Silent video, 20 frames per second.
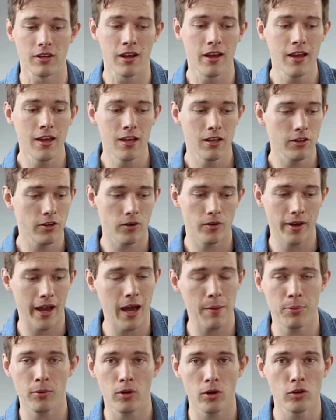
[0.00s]
and little
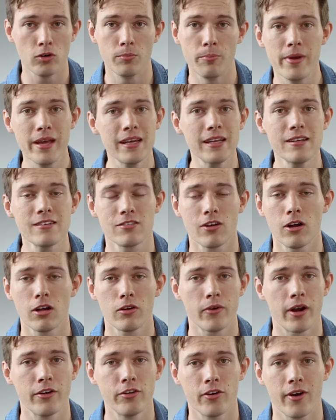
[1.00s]
Apple Home Minis all
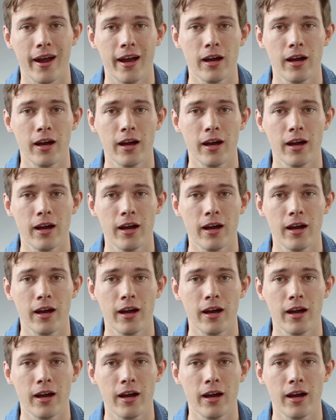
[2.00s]
around your